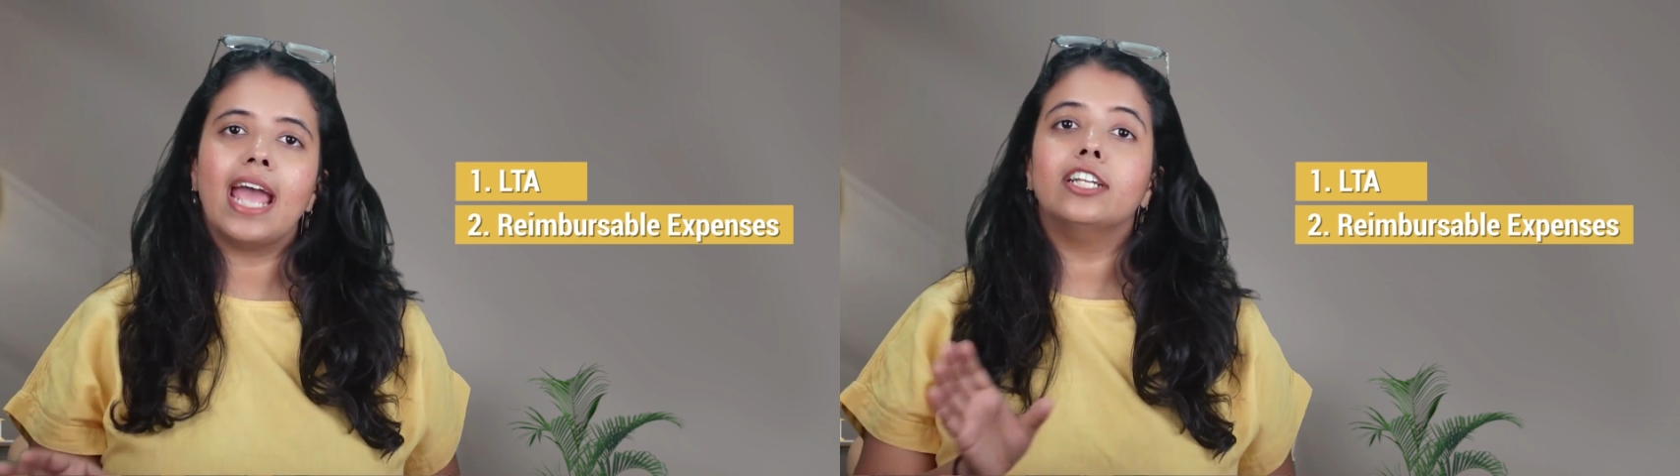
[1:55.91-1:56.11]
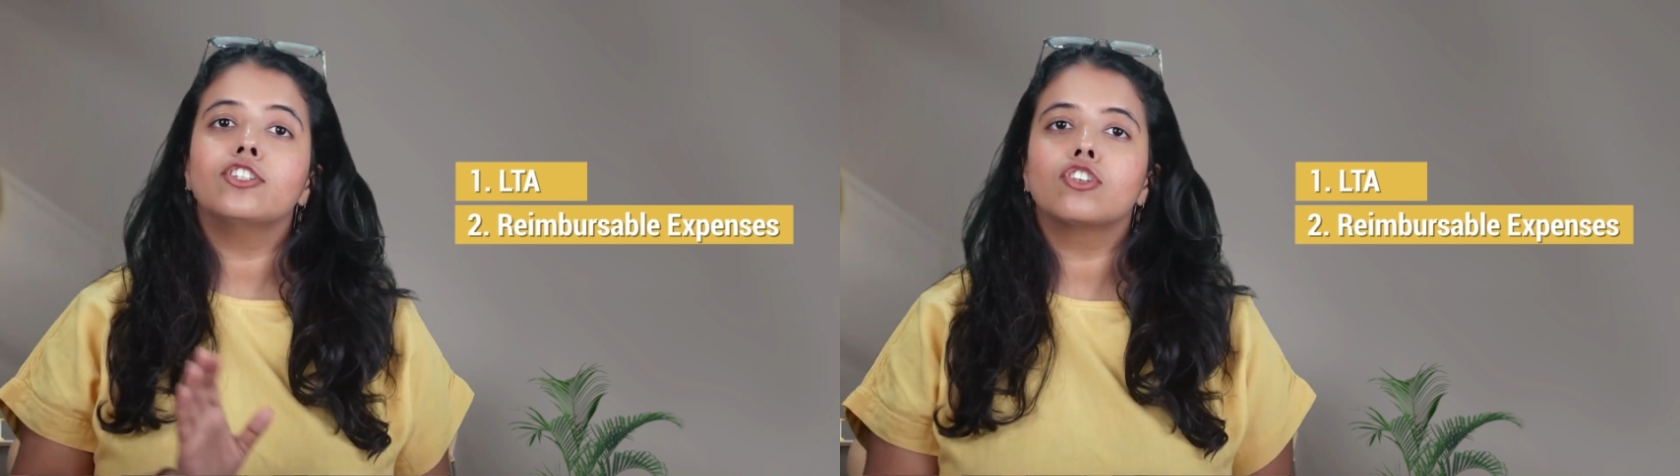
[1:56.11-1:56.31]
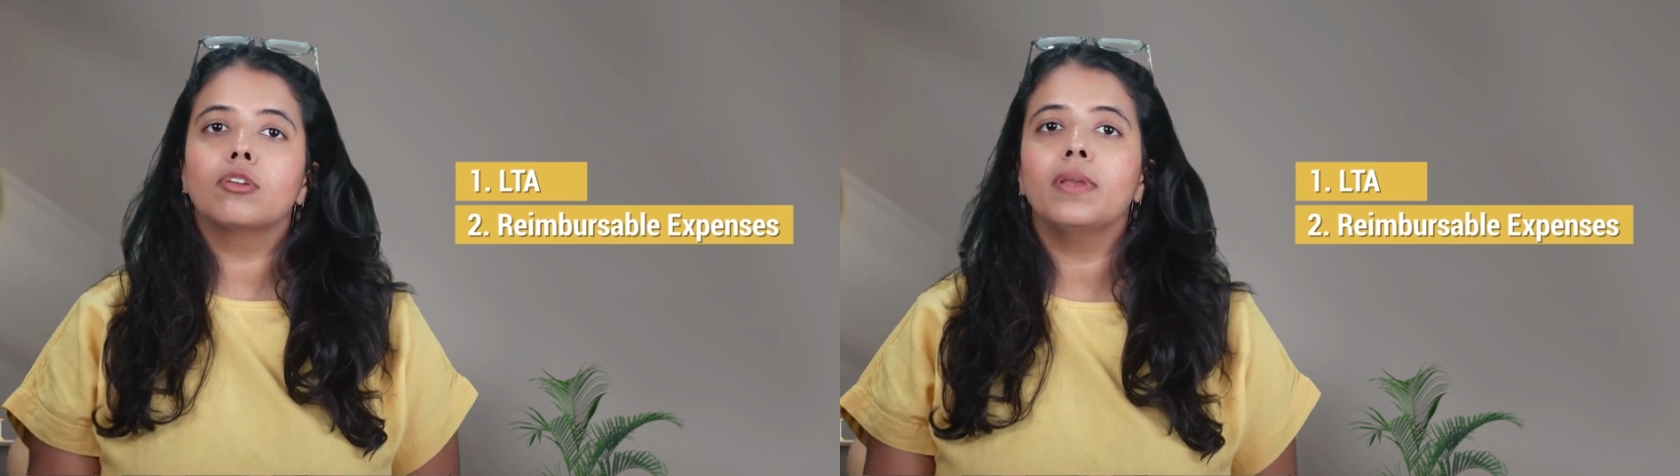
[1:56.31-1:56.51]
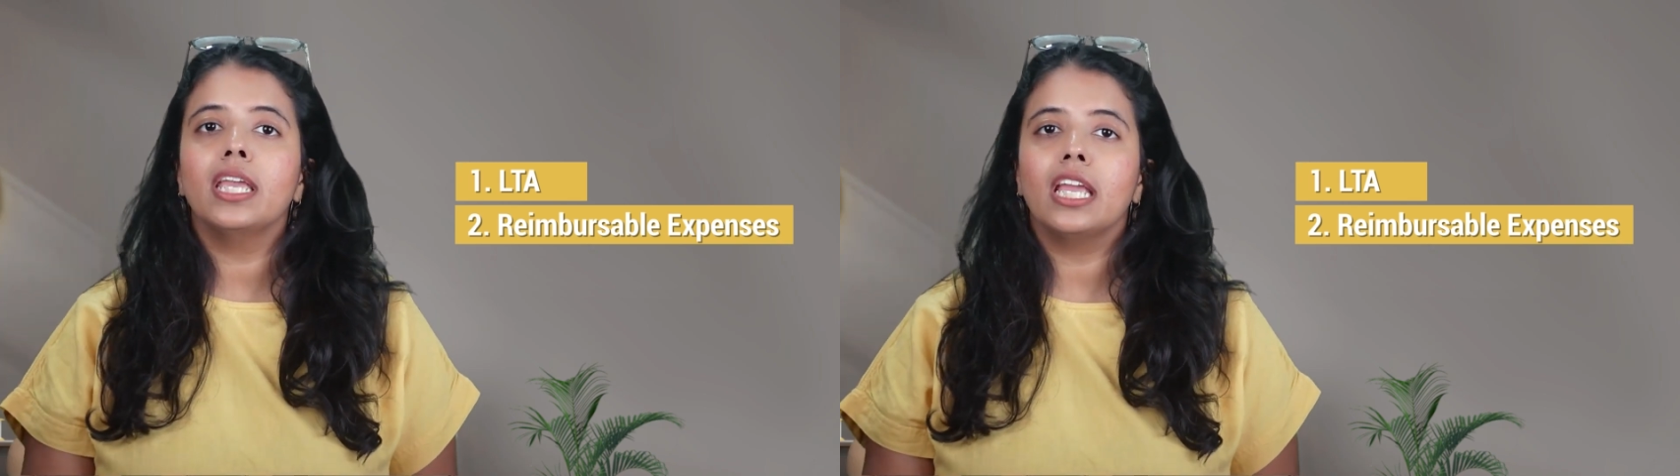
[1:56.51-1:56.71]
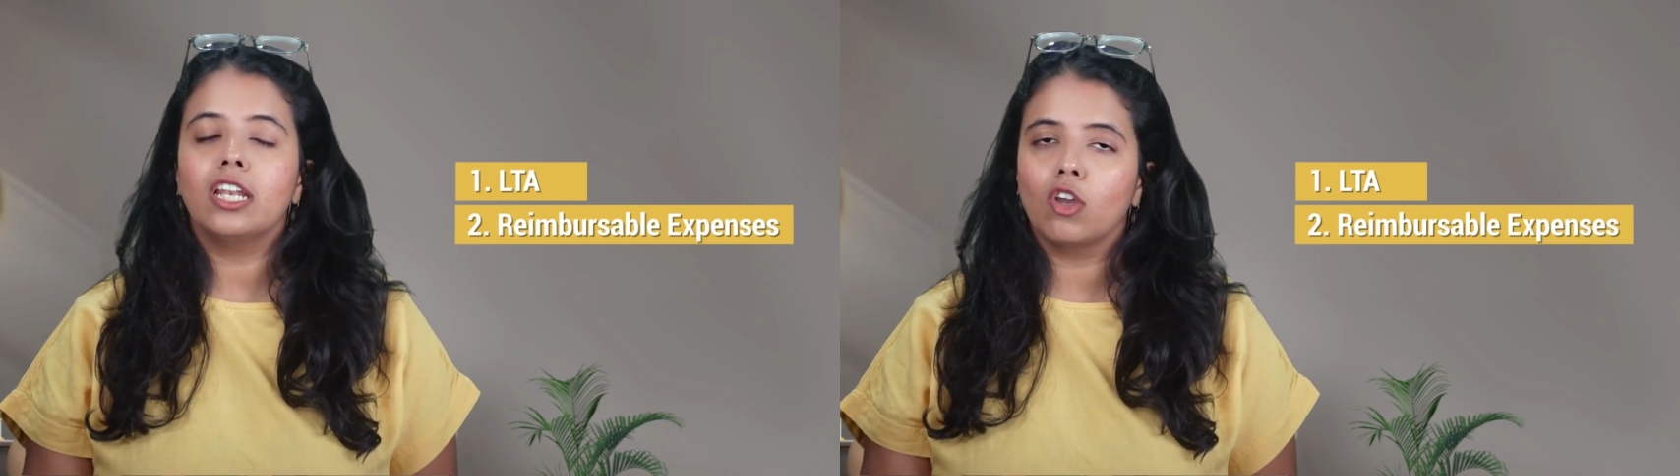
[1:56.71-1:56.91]
and it should
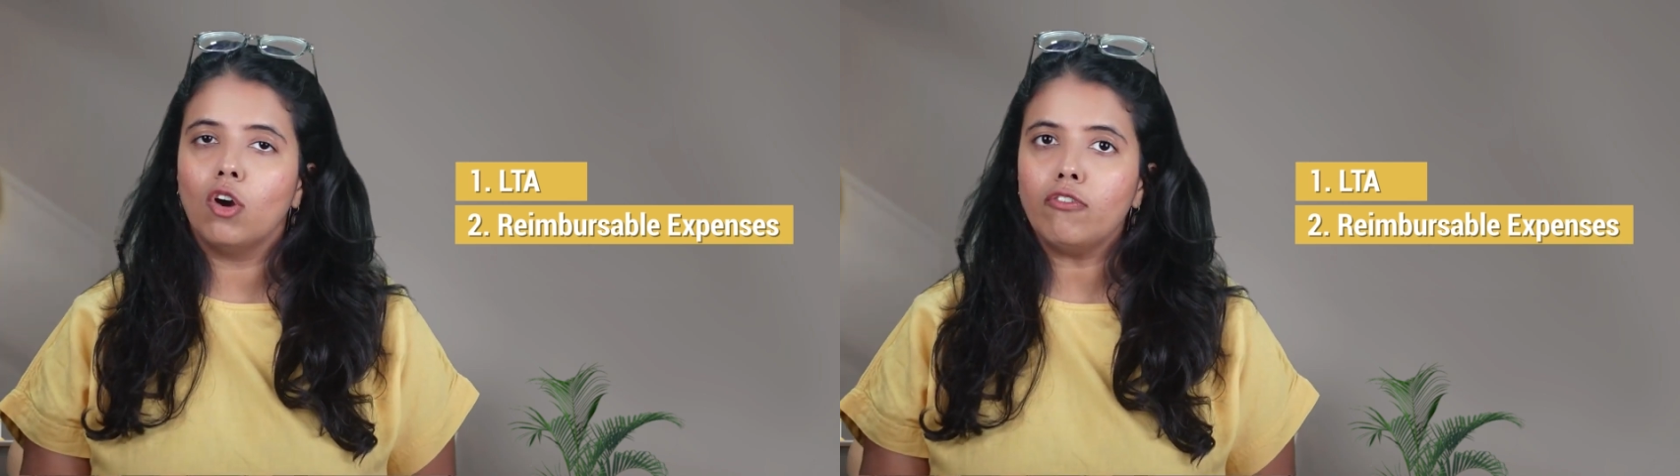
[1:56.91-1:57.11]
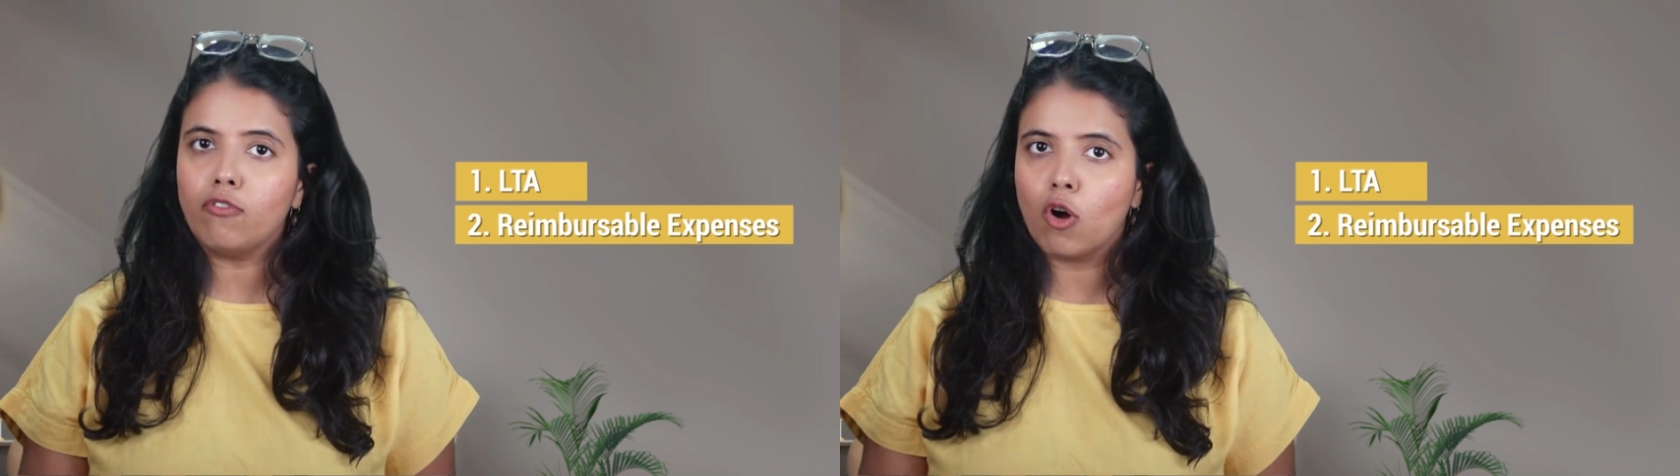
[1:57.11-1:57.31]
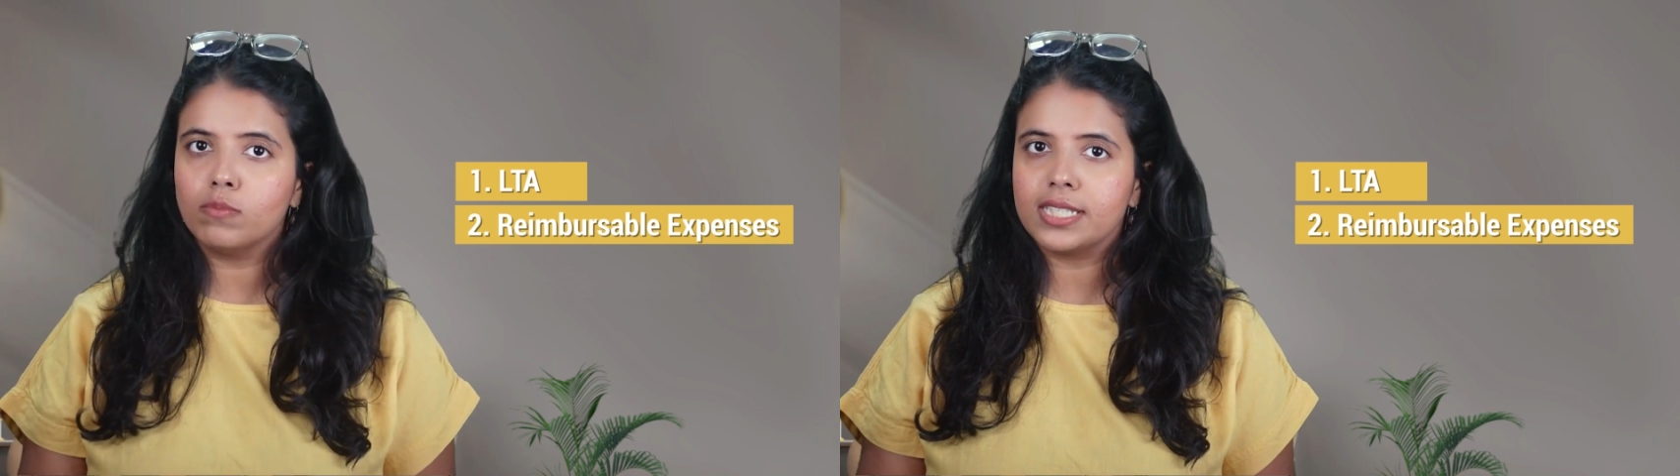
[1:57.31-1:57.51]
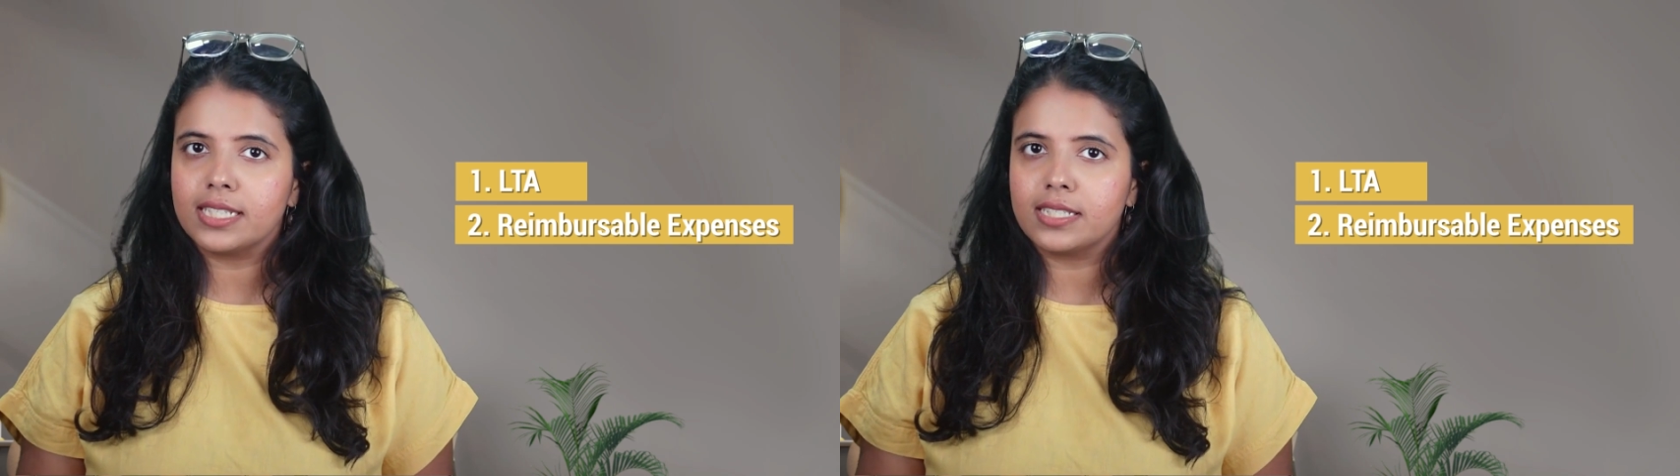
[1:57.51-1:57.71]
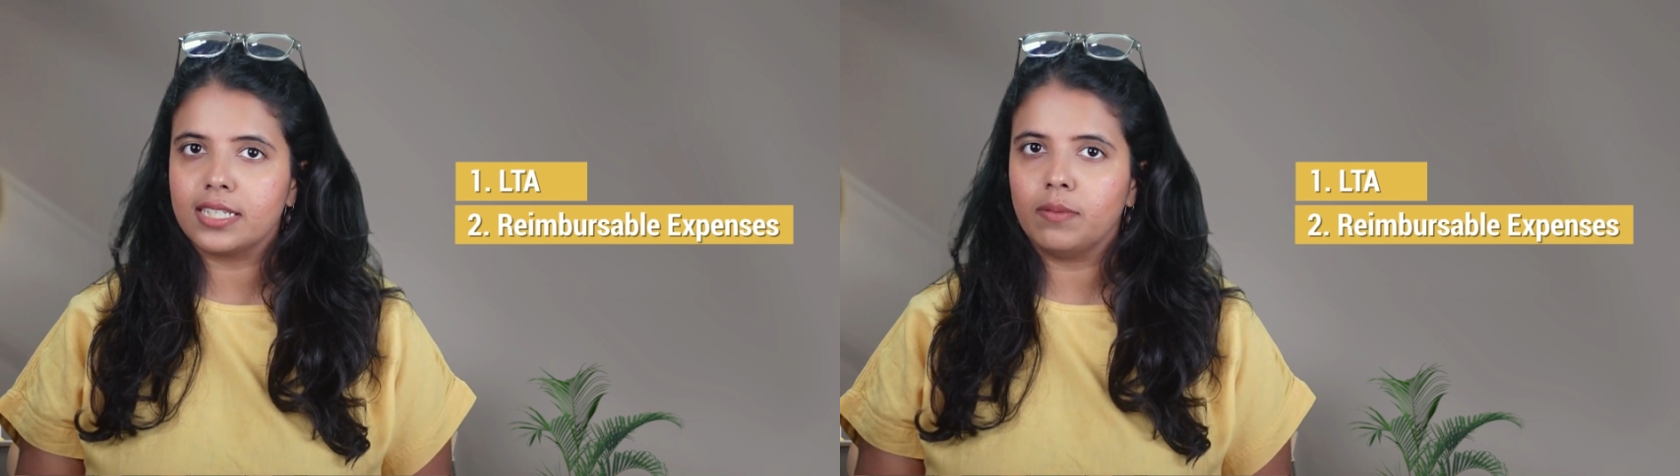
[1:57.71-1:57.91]
be in your Form
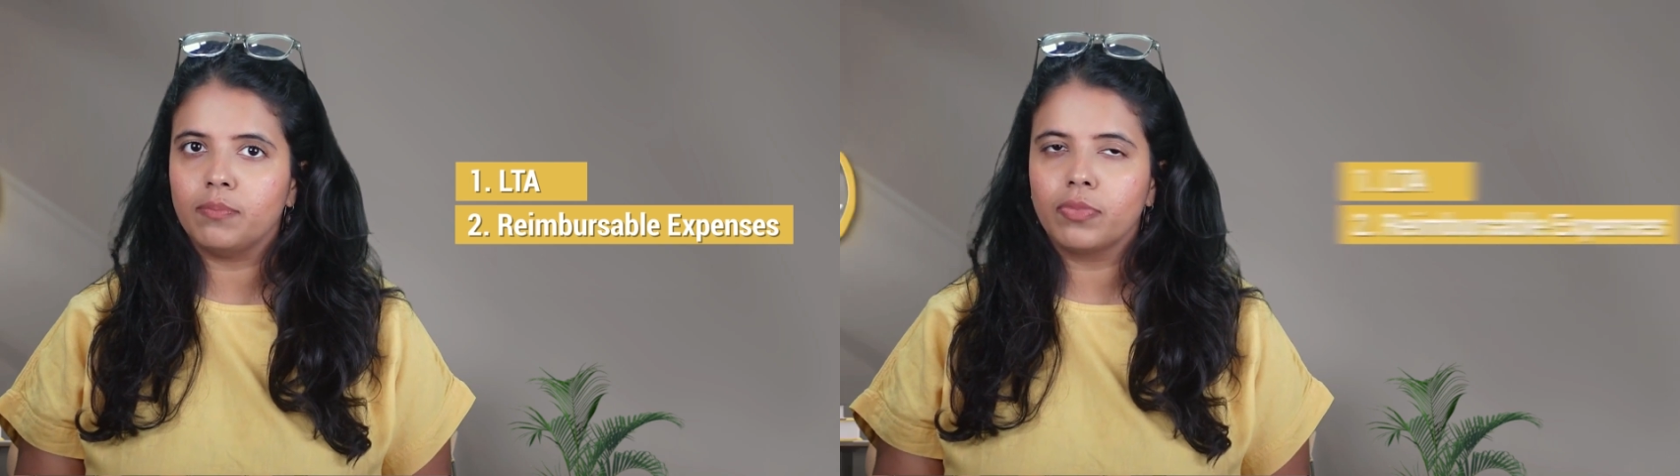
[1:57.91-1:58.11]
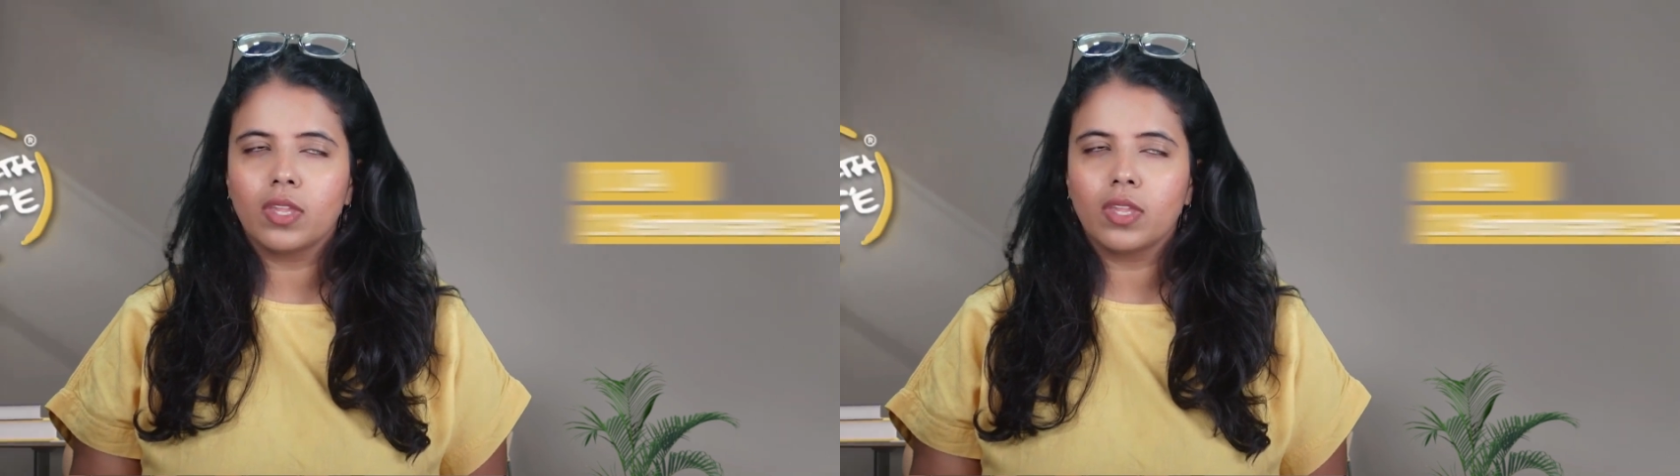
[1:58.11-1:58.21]
16.